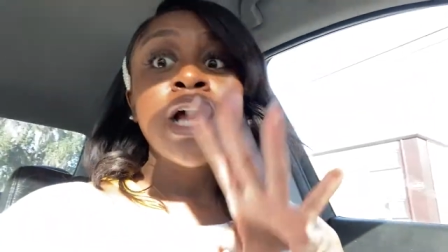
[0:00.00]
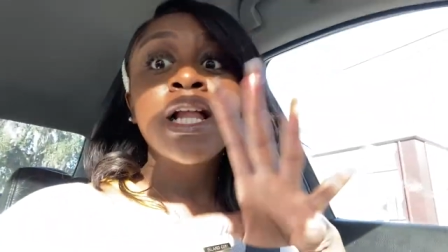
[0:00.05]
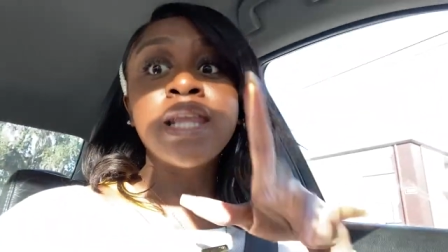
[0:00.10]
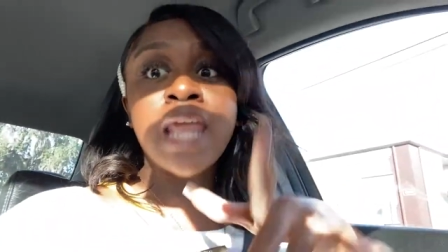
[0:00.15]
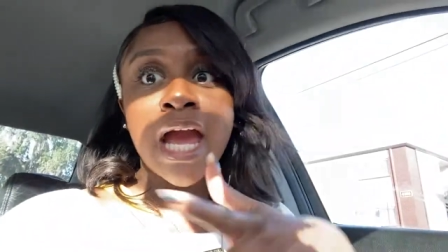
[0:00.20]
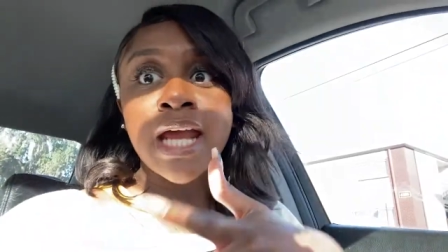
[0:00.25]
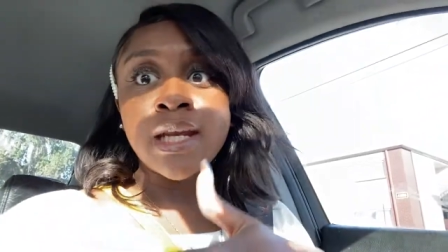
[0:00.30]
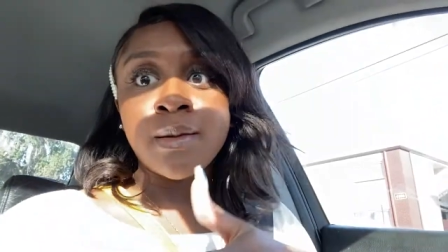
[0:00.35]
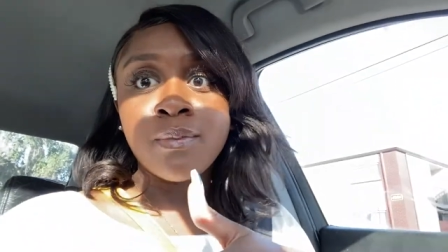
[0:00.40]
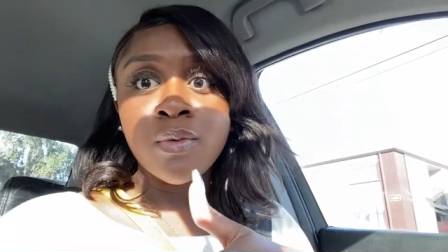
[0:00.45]

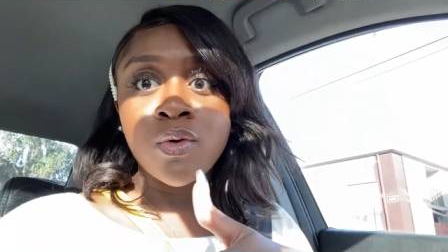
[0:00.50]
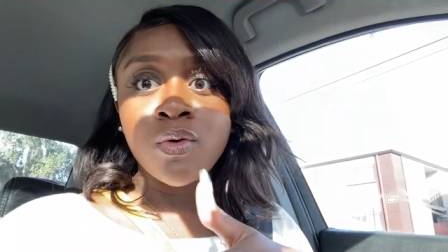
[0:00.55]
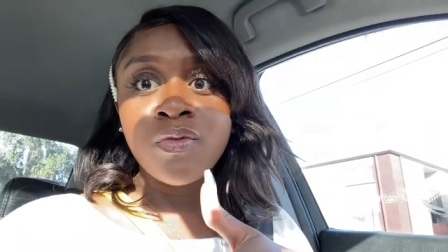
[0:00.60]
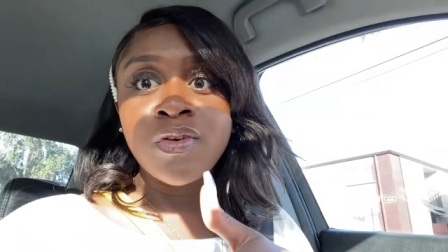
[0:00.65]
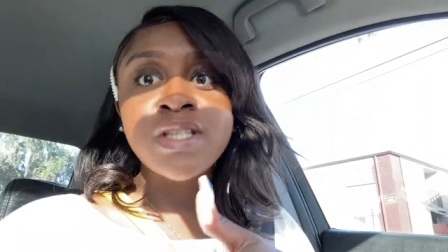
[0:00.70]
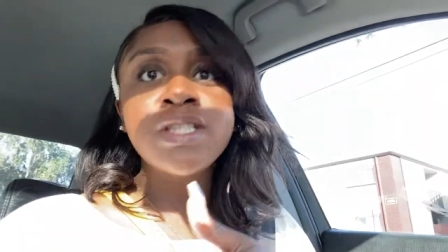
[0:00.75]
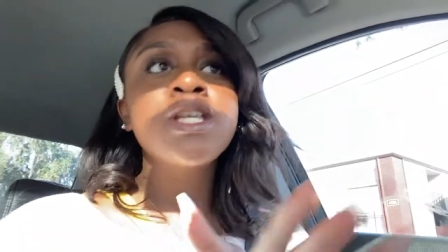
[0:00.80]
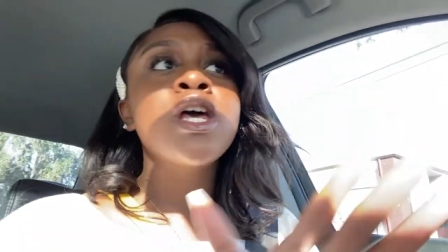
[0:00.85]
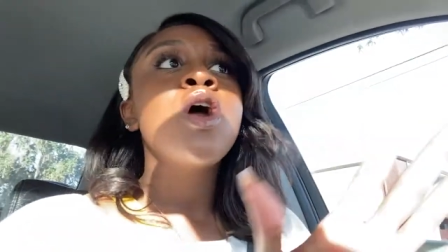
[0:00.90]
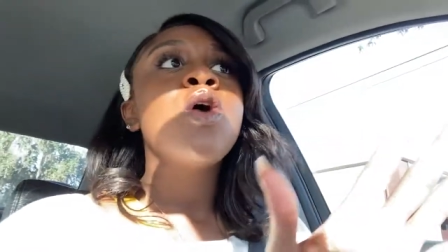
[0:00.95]
Like the
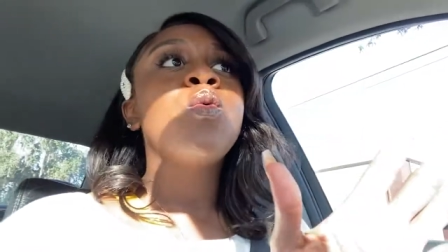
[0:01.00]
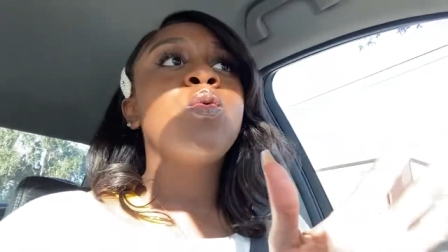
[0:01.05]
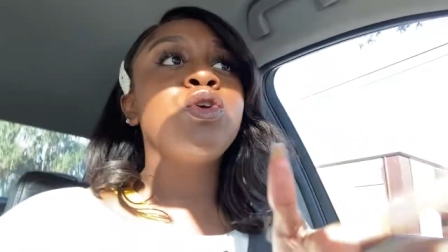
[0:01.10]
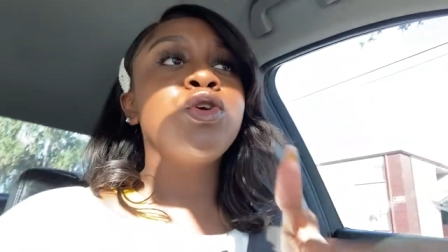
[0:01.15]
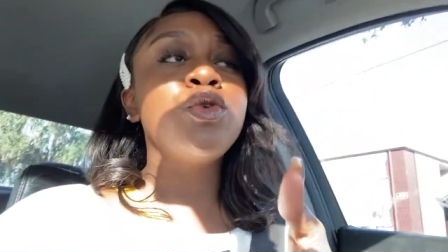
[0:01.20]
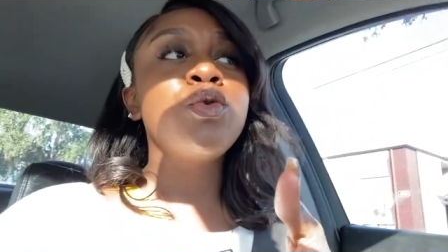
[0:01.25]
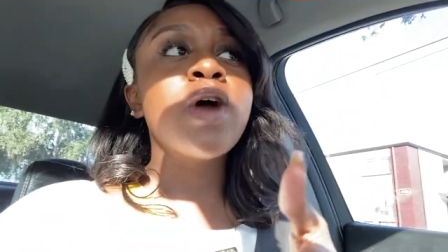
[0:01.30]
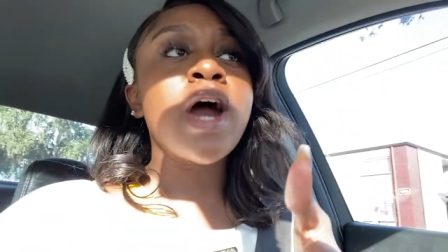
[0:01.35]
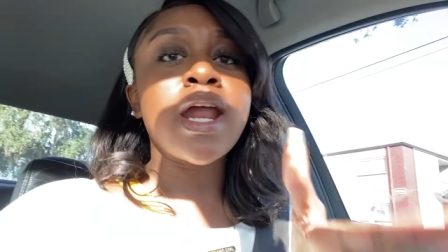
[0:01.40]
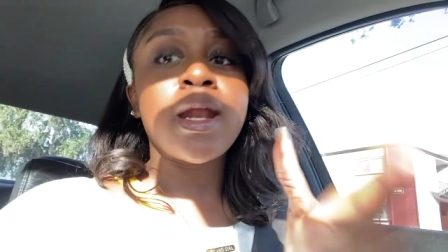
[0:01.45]
movies, when
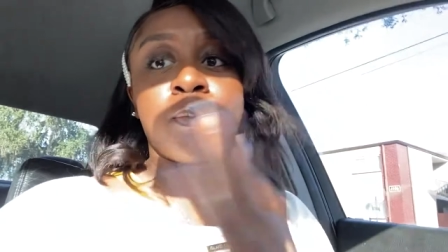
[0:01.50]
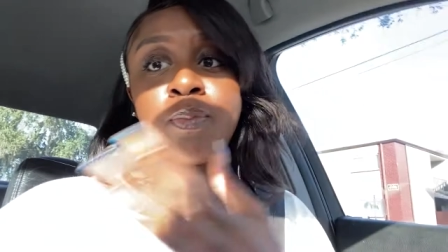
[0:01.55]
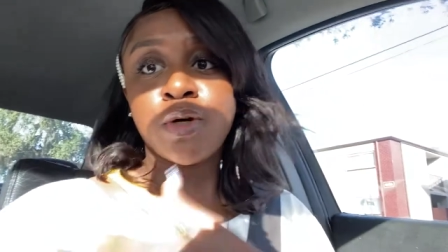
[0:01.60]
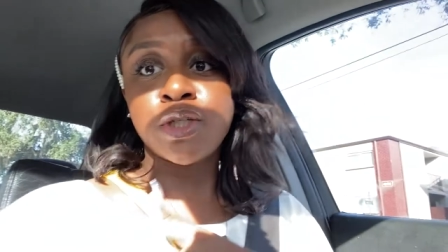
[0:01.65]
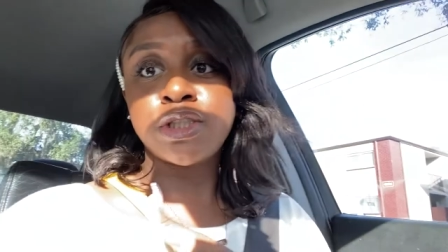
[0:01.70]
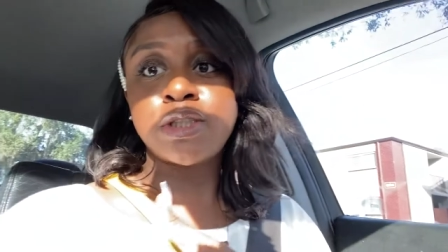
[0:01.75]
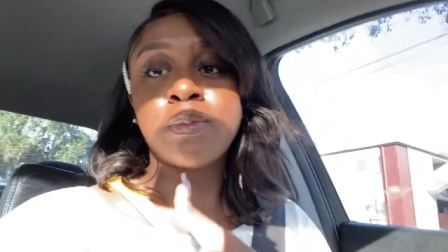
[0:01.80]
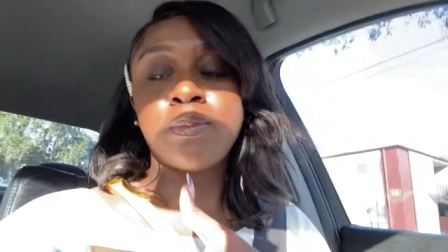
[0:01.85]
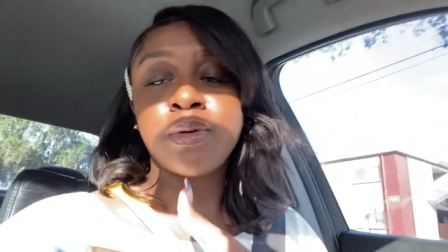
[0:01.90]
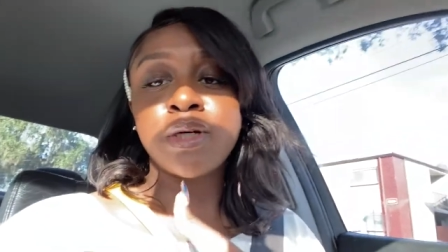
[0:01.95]
you gotta
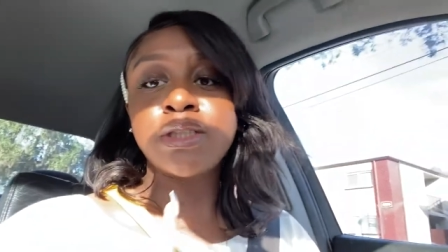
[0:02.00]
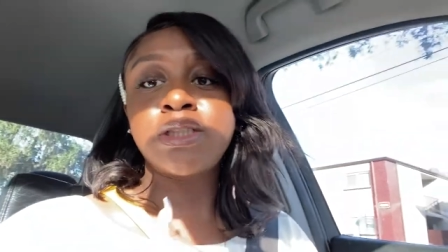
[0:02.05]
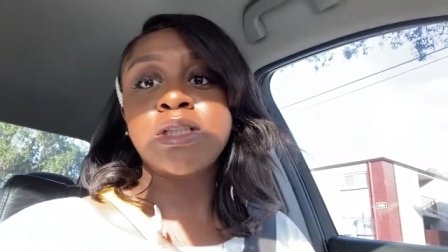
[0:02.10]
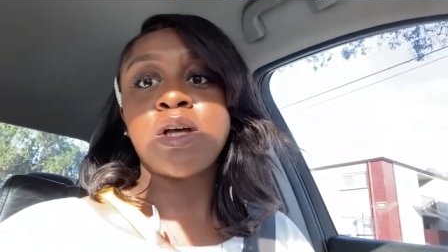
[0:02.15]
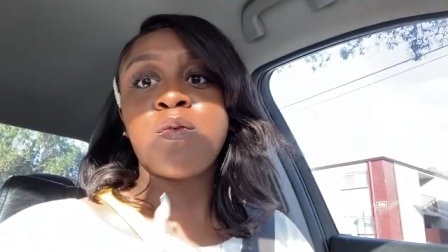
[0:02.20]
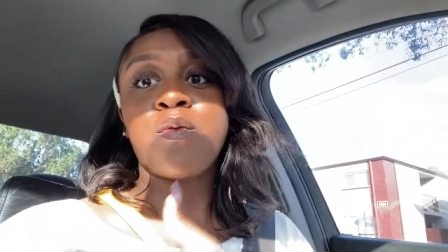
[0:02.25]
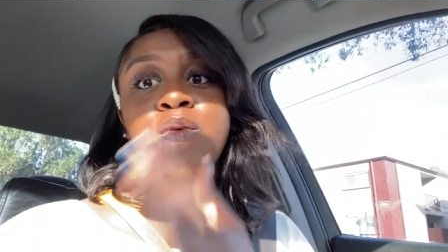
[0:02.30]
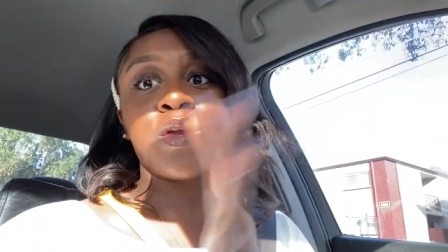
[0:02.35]
push the bookshelf